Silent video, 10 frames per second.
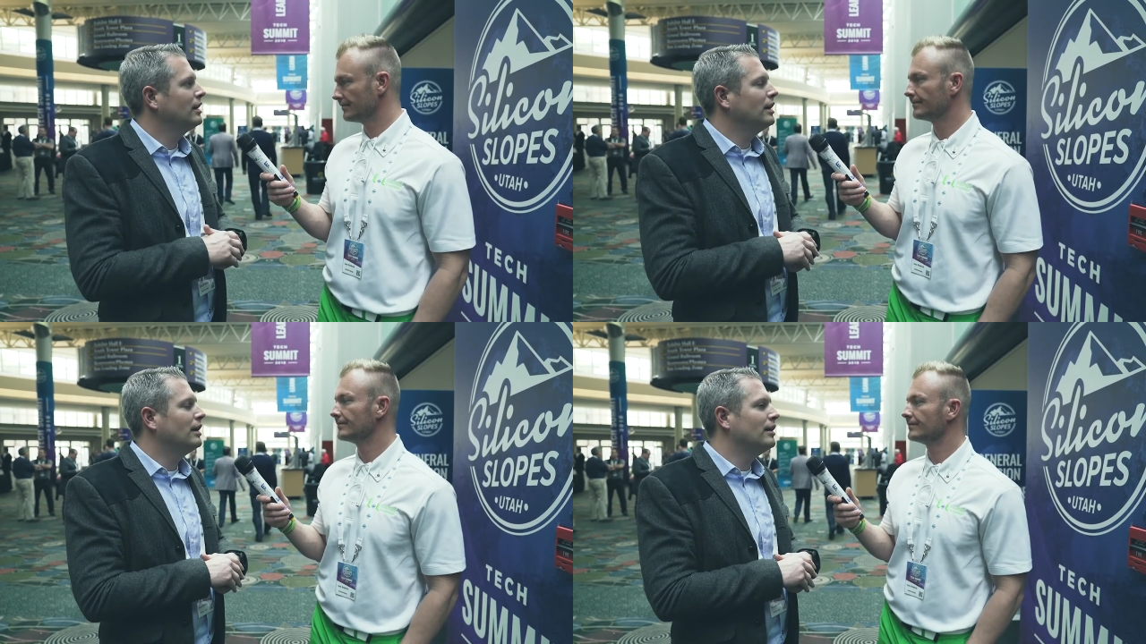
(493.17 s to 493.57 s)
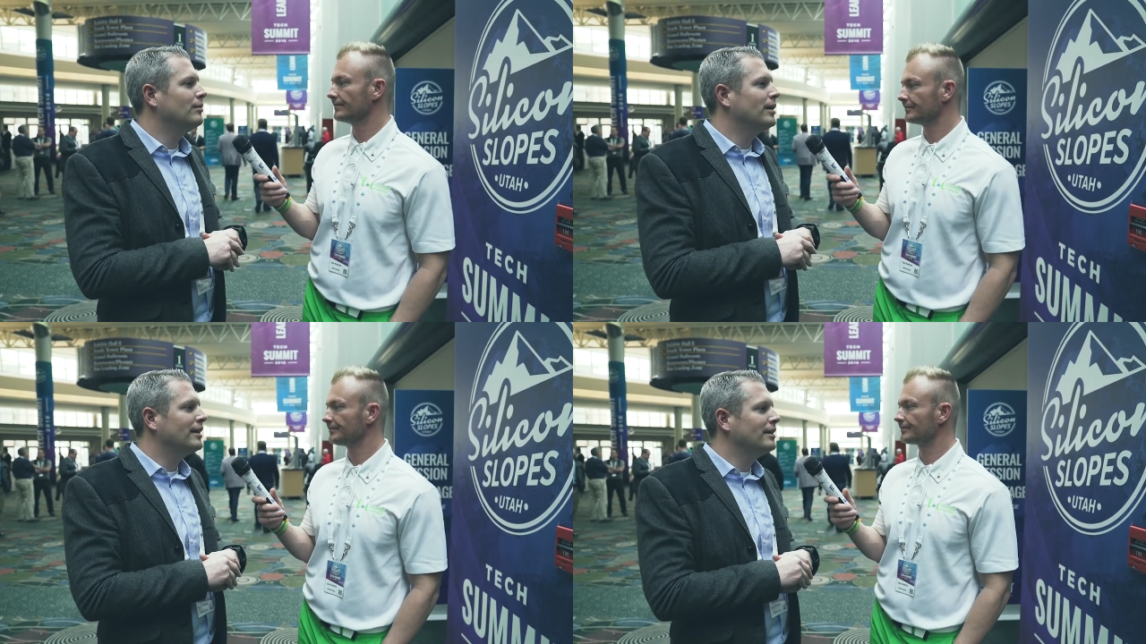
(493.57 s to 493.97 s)

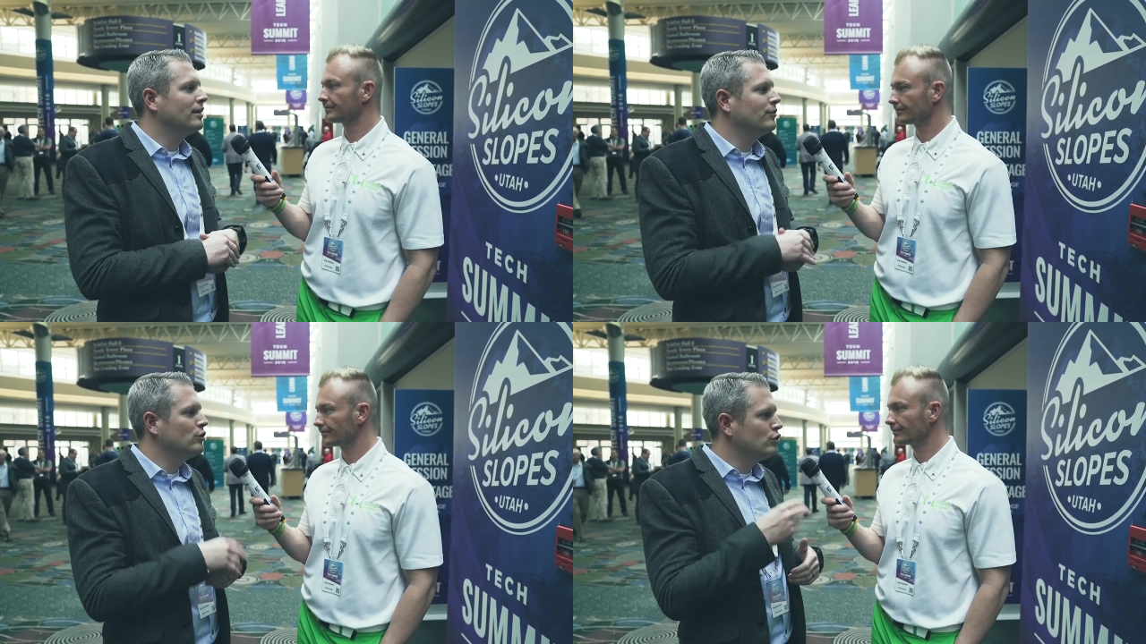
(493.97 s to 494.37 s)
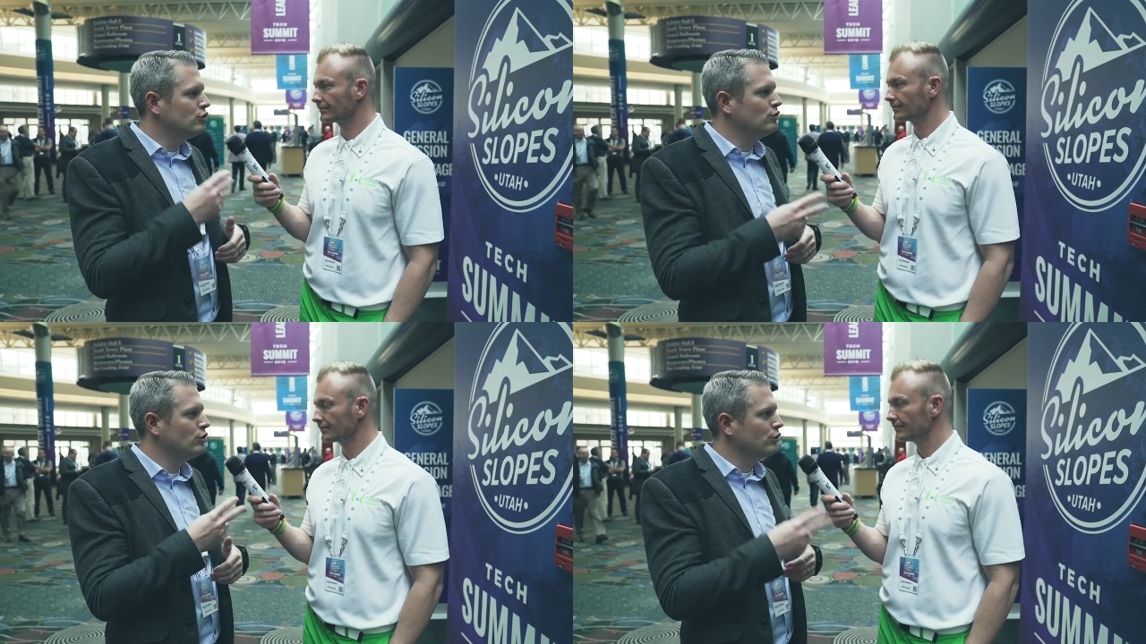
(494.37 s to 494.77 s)
Speaker 1: Um, and I think if you can
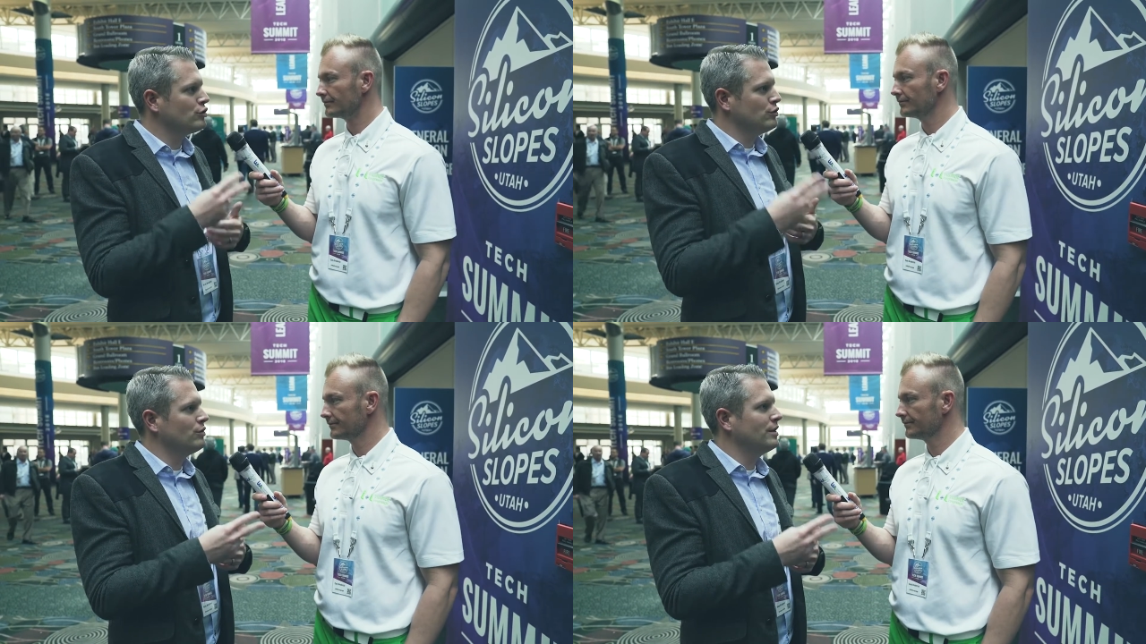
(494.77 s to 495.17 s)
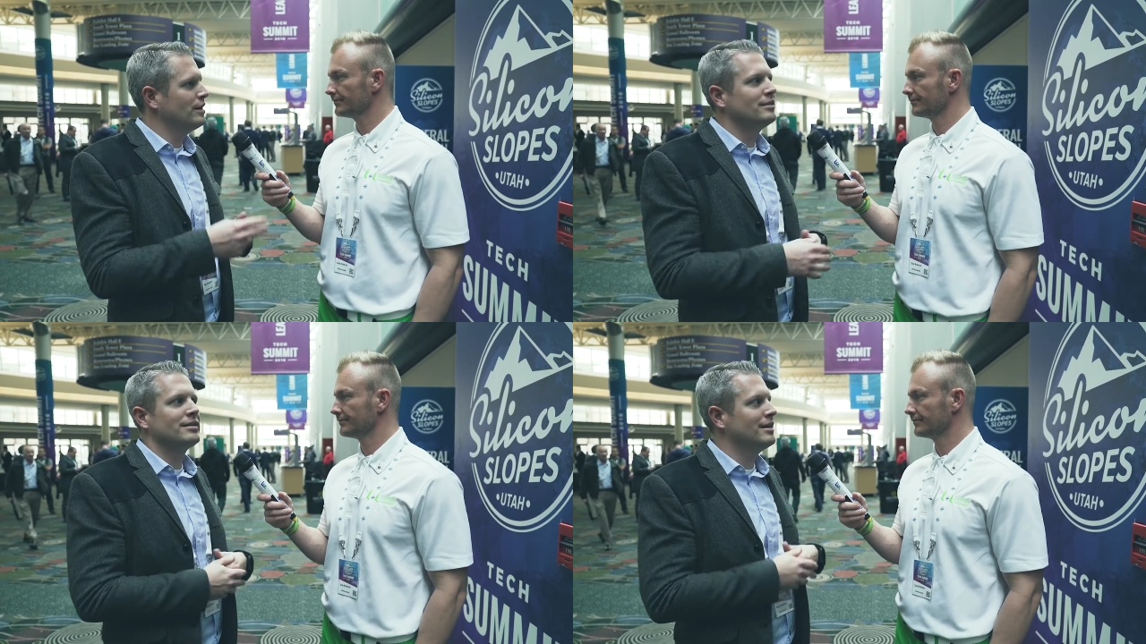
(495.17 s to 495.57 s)
do those two
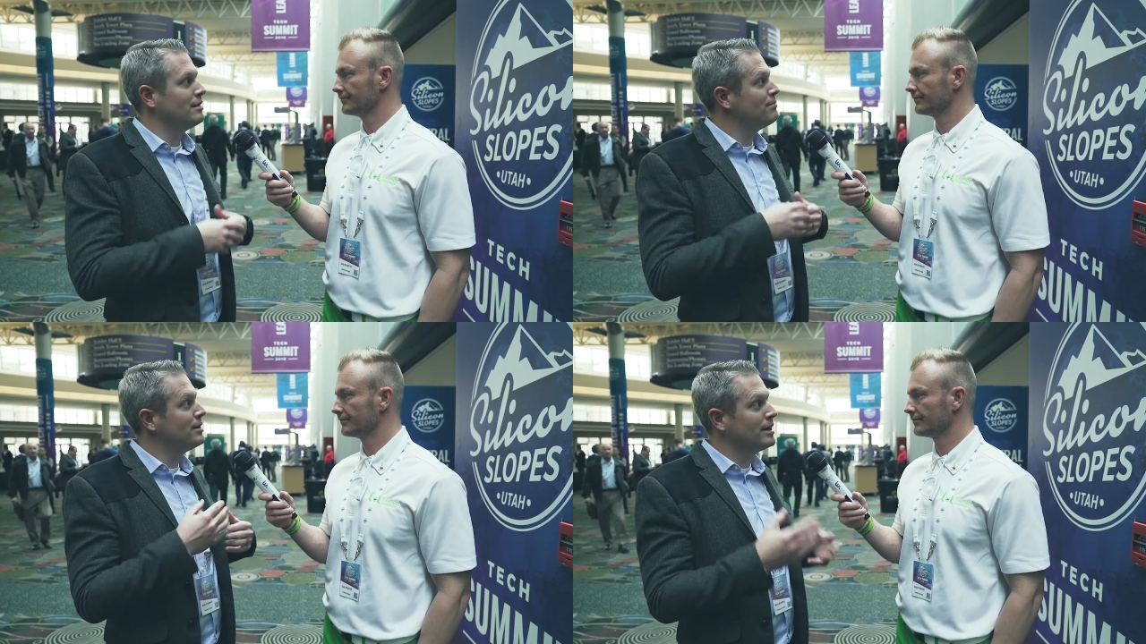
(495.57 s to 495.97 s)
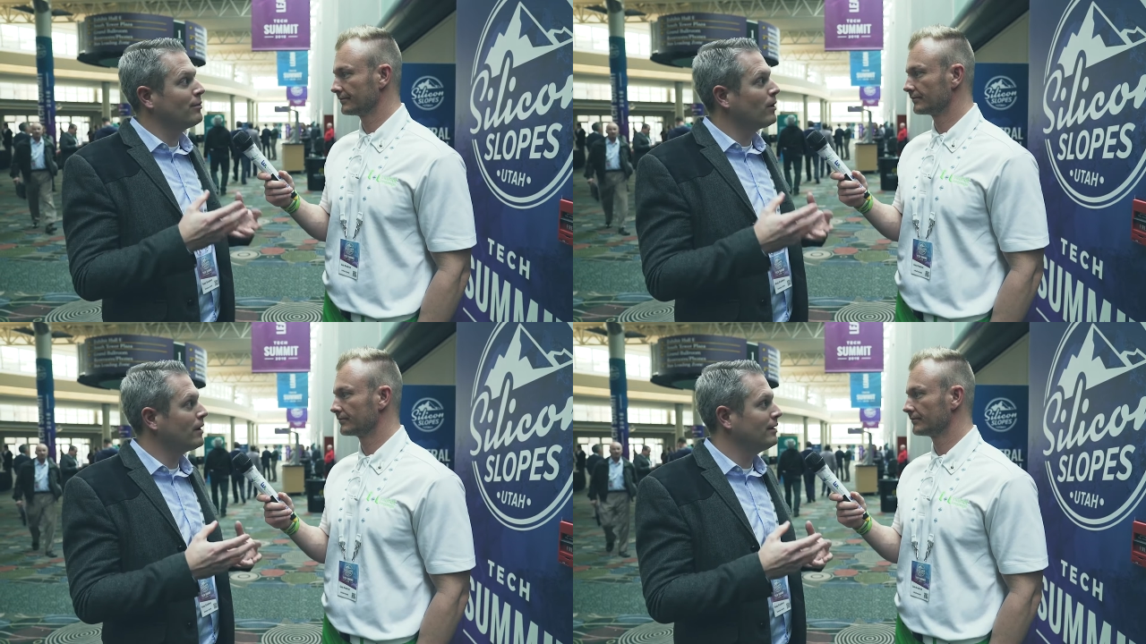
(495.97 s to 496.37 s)
things in a big
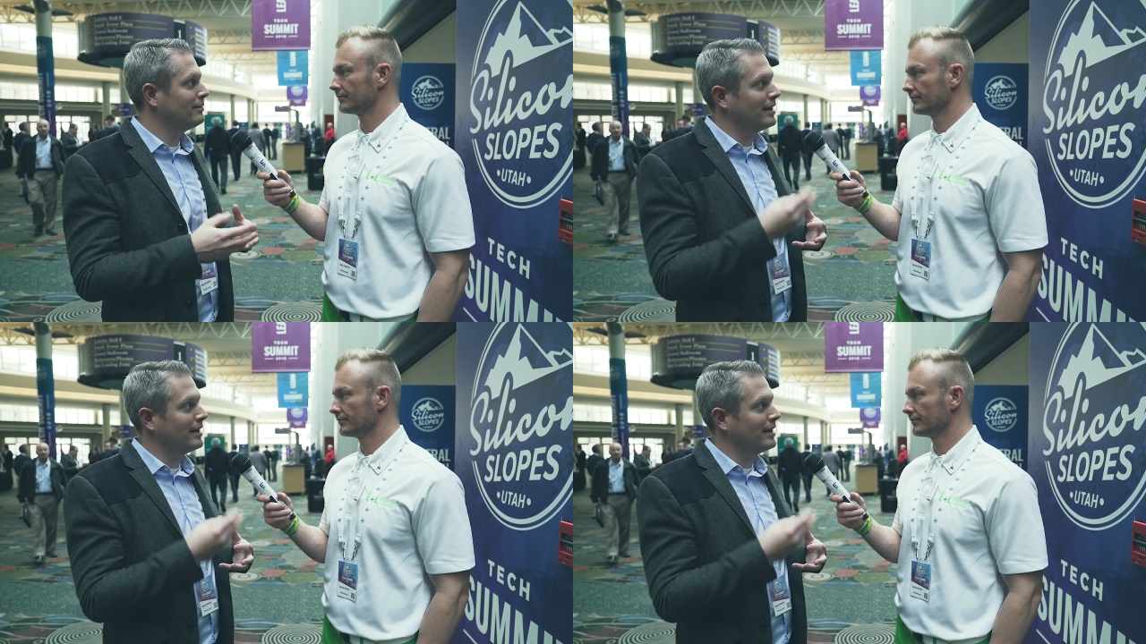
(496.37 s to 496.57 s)
market,